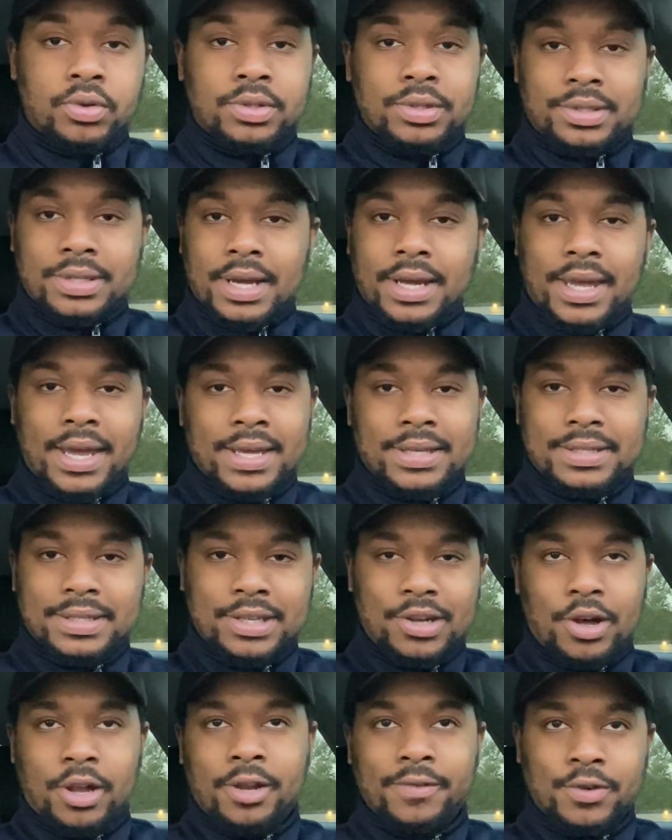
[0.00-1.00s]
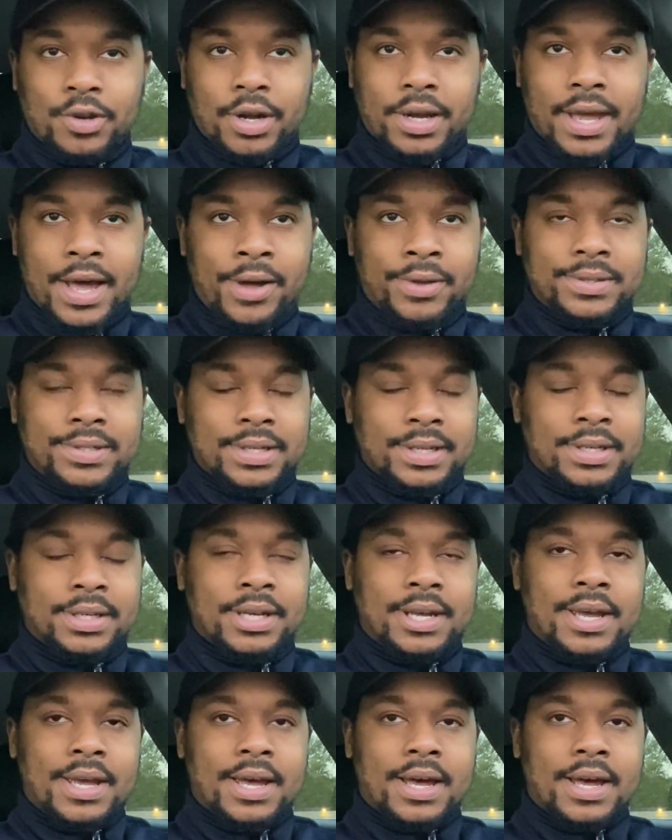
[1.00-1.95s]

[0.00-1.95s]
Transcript: since I can't see all of your accounts. And